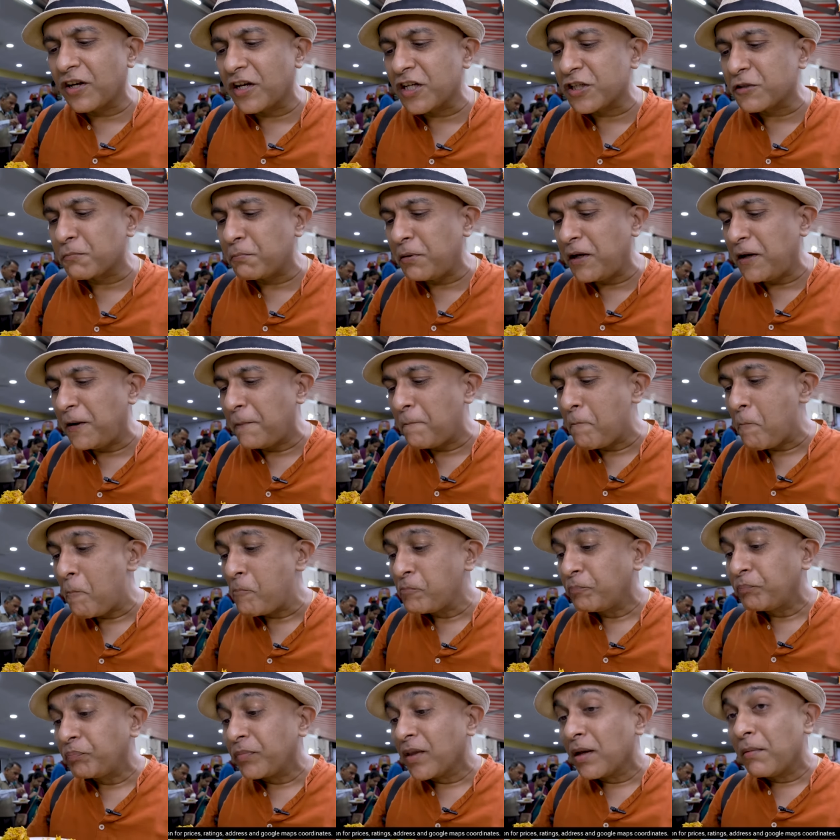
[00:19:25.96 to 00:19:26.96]
crispy,
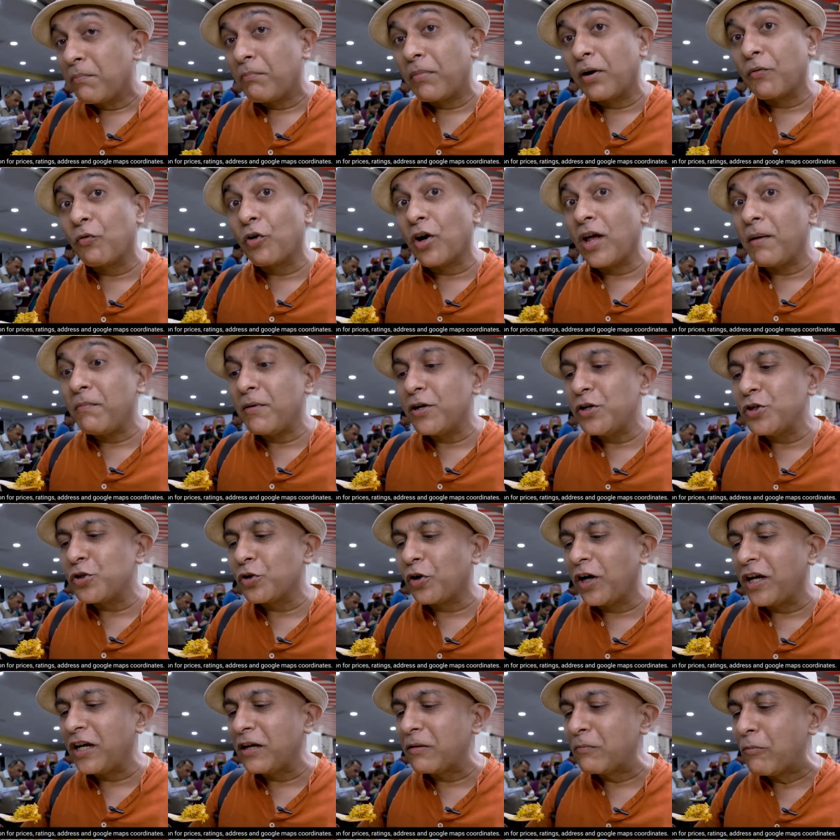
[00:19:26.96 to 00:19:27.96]
but what I'm
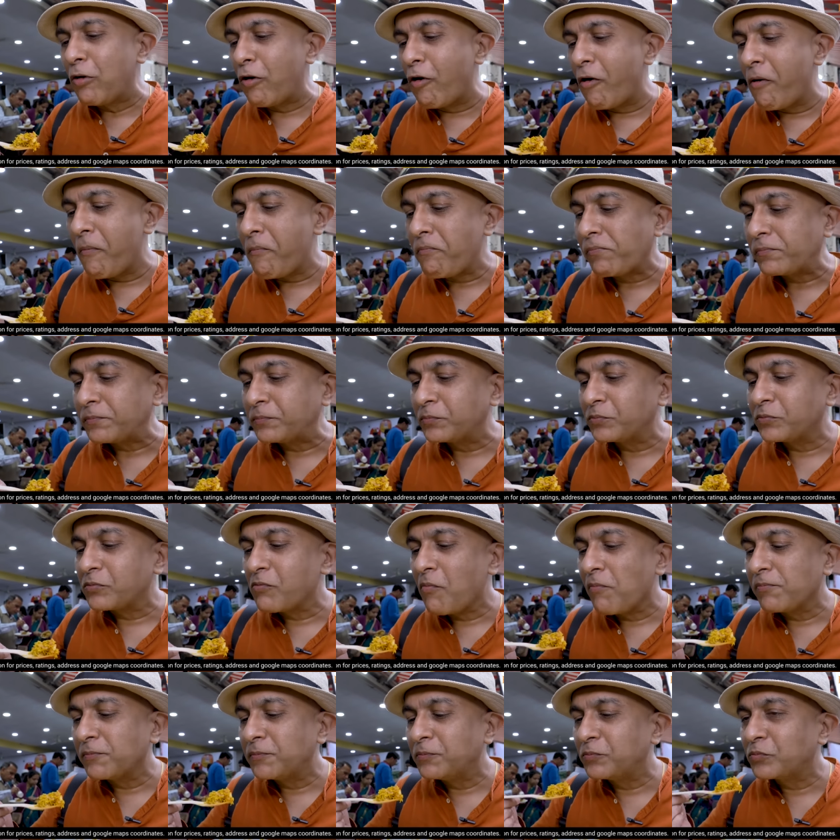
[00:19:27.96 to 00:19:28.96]
enjoying more
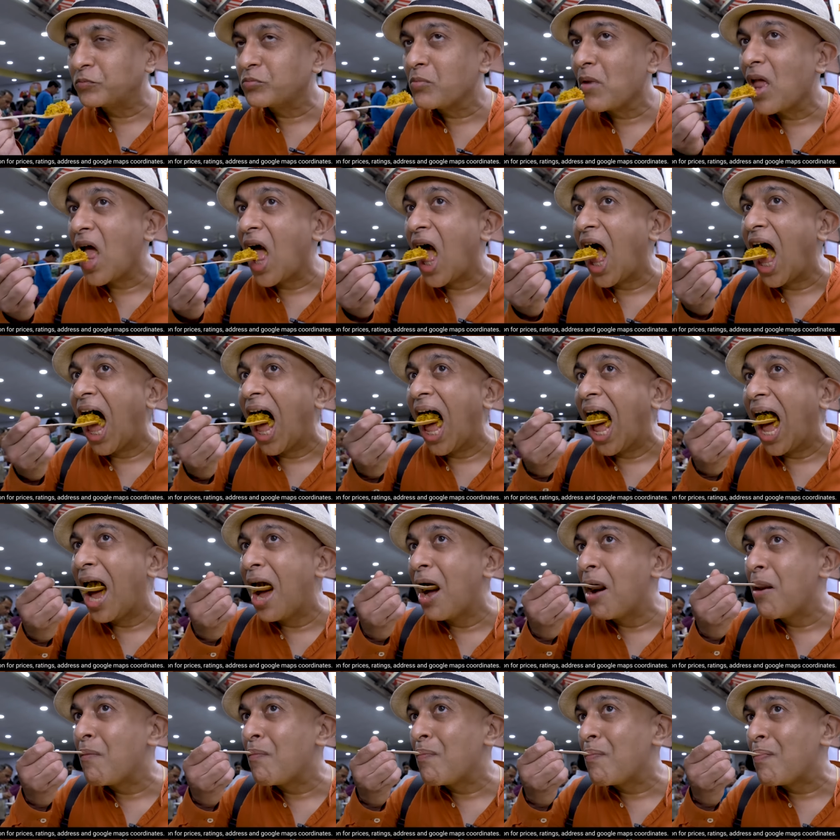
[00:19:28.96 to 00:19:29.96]
is the warming
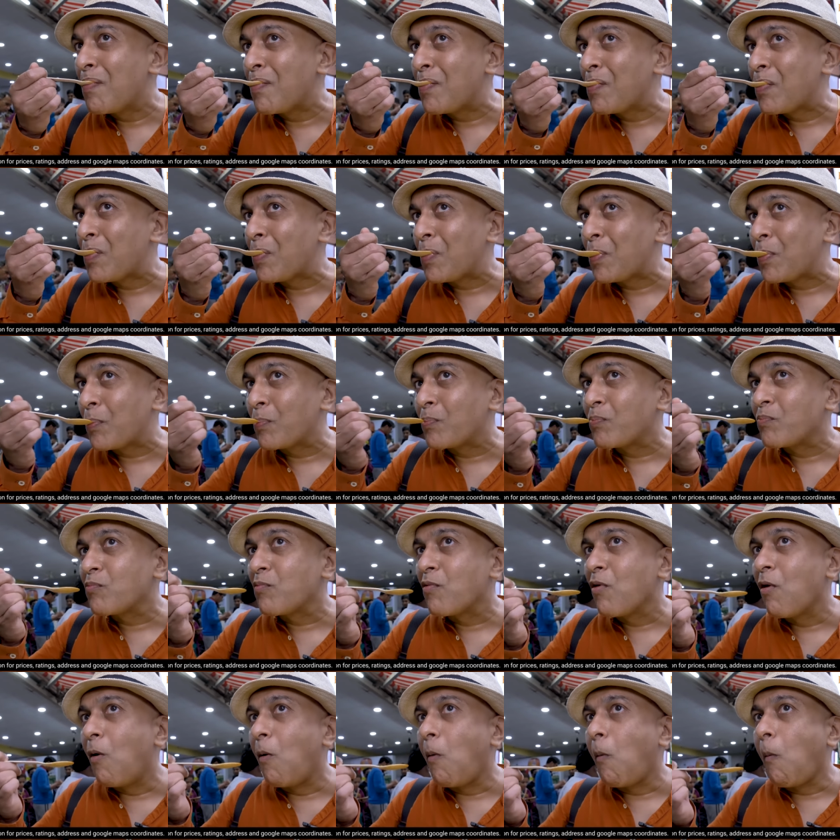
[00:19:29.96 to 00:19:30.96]
sweetness of
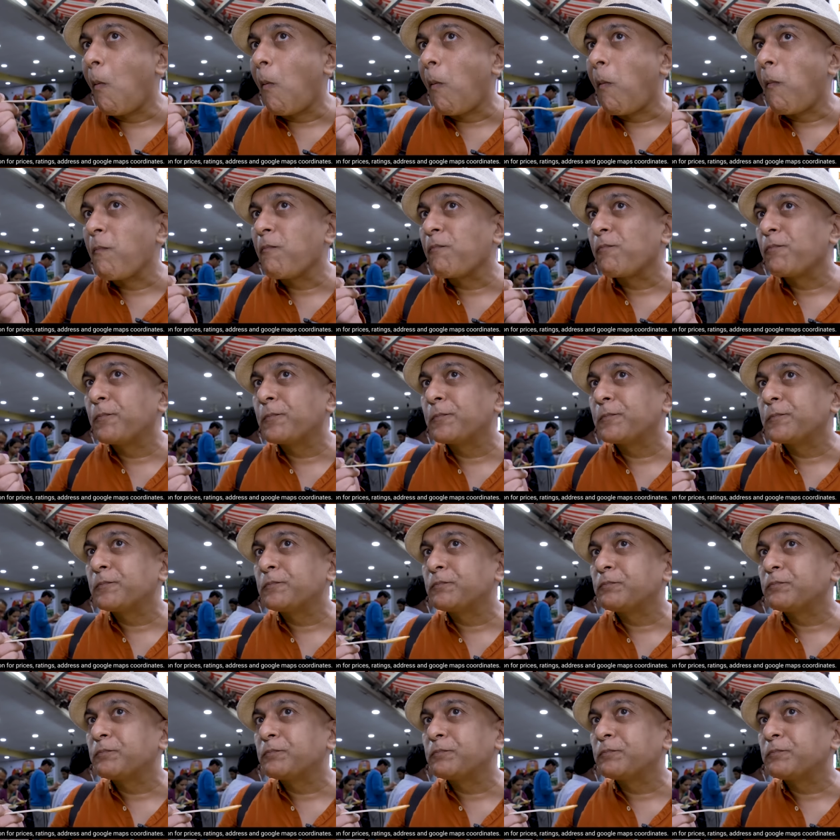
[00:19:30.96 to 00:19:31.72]
the toppings. The